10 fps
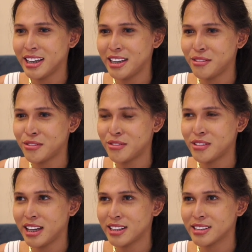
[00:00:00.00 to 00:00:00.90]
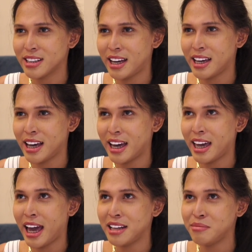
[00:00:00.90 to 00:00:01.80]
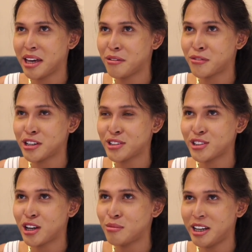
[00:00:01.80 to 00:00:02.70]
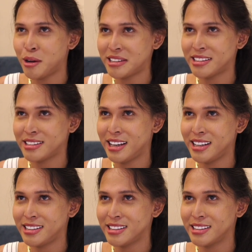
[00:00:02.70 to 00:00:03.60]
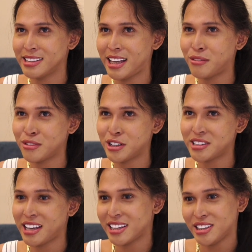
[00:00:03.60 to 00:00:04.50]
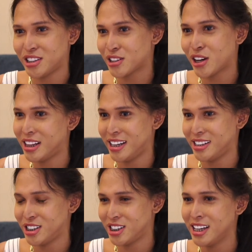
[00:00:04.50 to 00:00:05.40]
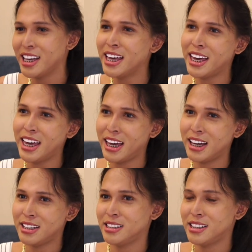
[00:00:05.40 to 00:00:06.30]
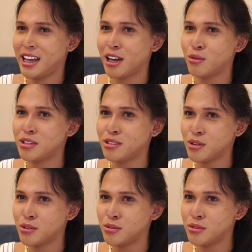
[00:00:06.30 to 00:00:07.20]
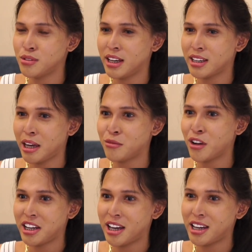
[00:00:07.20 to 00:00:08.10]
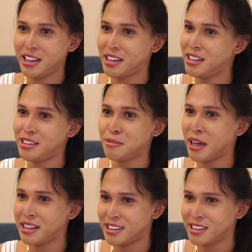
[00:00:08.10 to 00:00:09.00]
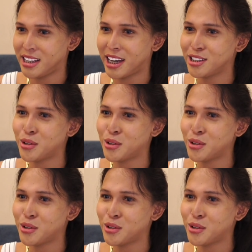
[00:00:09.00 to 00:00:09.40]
if like I had my first job when I was after second year college, and I want to like I'm very independent, like